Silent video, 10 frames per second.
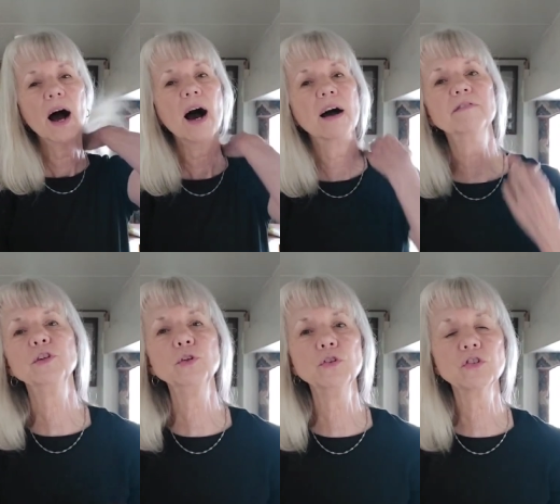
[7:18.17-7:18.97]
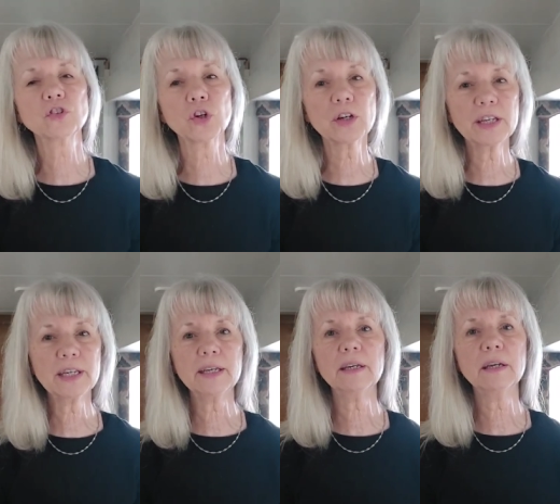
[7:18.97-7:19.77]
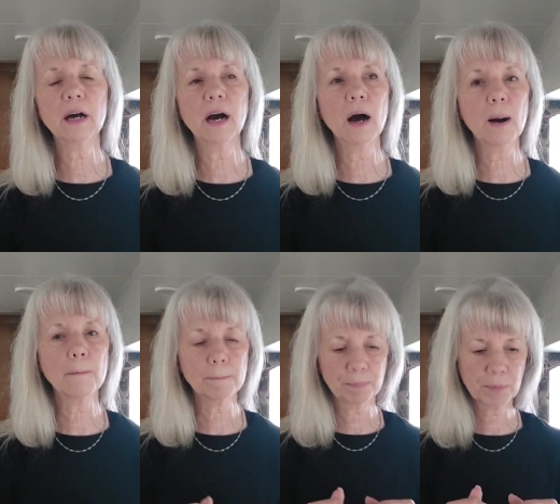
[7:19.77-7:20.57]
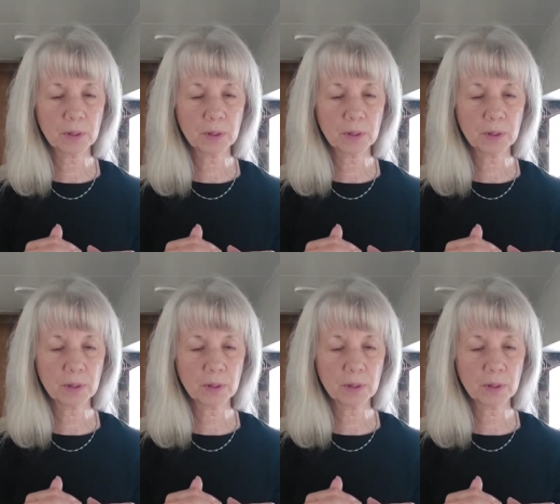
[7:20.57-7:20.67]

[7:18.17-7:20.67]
I've used turkey um,